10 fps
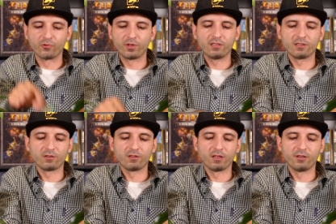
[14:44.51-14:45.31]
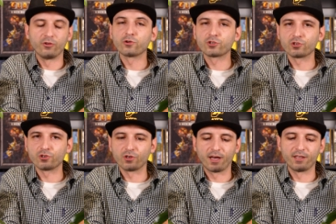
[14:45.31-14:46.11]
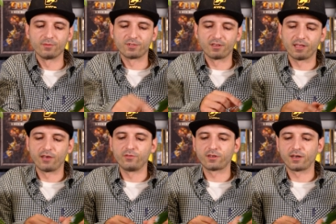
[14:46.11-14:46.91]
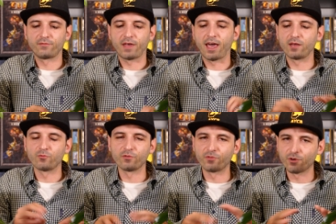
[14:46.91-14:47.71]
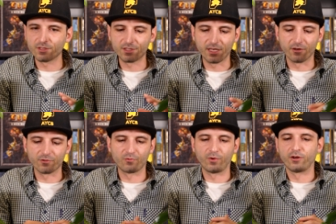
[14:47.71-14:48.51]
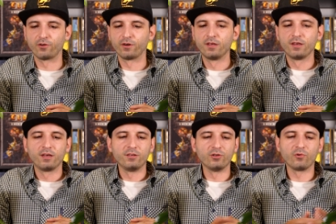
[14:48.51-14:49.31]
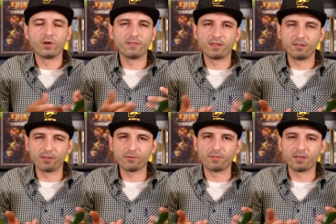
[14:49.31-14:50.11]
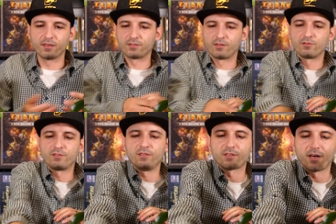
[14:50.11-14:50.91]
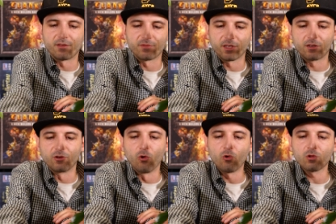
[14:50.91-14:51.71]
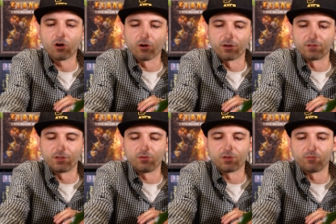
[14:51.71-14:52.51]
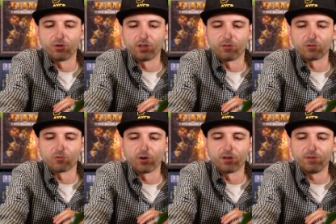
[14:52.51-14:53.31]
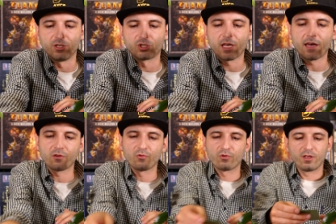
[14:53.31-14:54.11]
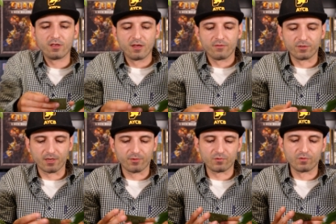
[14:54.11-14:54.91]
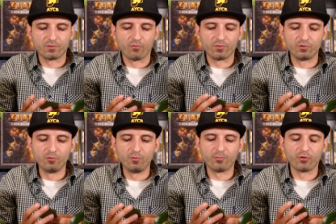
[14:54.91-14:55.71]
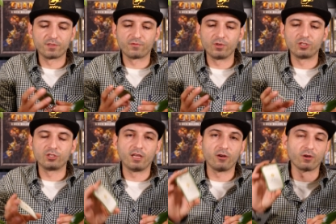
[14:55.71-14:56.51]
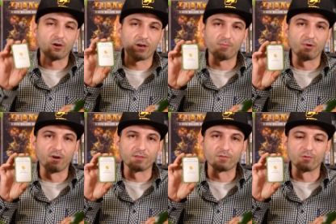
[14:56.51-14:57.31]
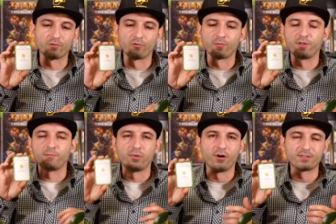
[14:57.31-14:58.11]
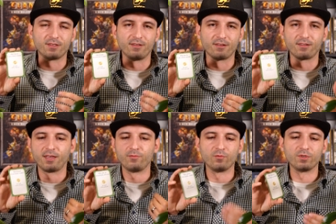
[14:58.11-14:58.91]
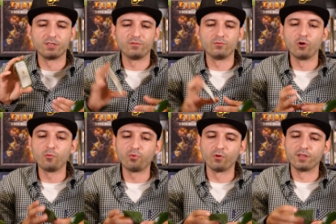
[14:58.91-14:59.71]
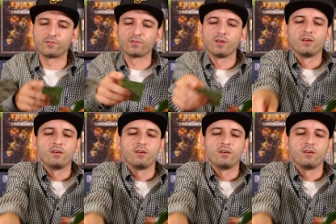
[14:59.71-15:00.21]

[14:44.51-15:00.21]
green little nurture items that allow you to kind of add more verdancy elsewhere. You know, and then the other thing is there's these kind of like goal cards that you can put in. There's one of each category. For example, this one's 2 points for each terracotta pot. So those are normally the pots at the end of the game that would give you no points.